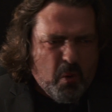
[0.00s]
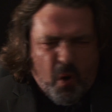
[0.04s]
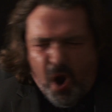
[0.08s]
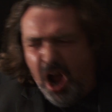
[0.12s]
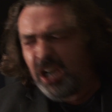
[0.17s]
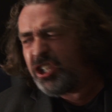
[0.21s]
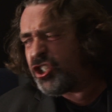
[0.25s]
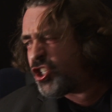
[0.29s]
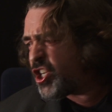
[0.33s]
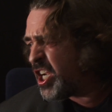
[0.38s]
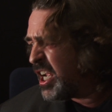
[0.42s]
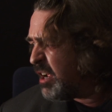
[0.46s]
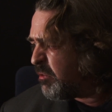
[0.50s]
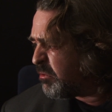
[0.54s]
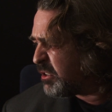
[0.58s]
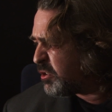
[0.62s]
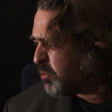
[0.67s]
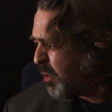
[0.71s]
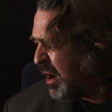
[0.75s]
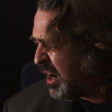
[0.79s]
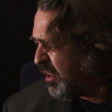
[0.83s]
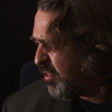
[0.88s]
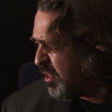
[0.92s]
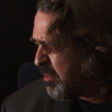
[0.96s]
Watching it was
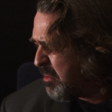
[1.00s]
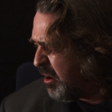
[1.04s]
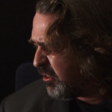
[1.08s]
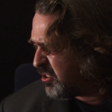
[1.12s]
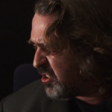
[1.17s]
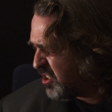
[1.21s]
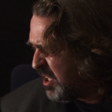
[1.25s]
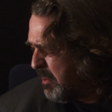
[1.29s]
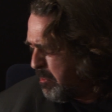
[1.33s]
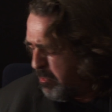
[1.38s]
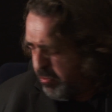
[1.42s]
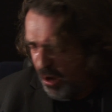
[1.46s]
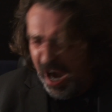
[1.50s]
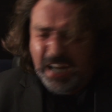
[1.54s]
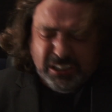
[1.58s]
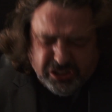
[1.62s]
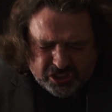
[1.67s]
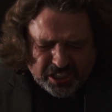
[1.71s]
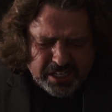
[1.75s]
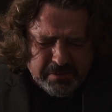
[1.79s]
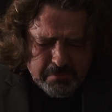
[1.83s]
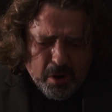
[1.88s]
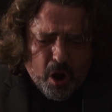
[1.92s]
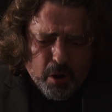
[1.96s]
one of the most
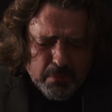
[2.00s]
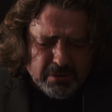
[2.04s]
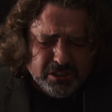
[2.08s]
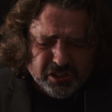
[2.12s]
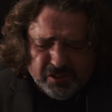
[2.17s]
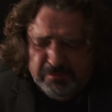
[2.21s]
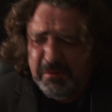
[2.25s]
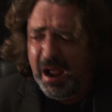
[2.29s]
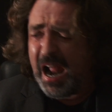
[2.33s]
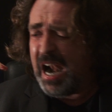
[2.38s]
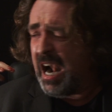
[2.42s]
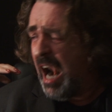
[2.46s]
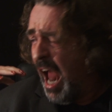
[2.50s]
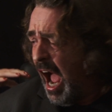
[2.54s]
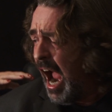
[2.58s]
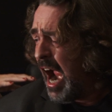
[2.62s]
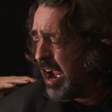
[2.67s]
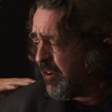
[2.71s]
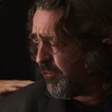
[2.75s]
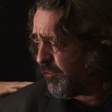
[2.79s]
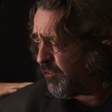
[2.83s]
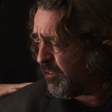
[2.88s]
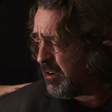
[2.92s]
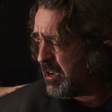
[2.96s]
depressing moments of my
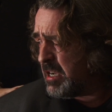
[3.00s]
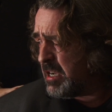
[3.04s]
life.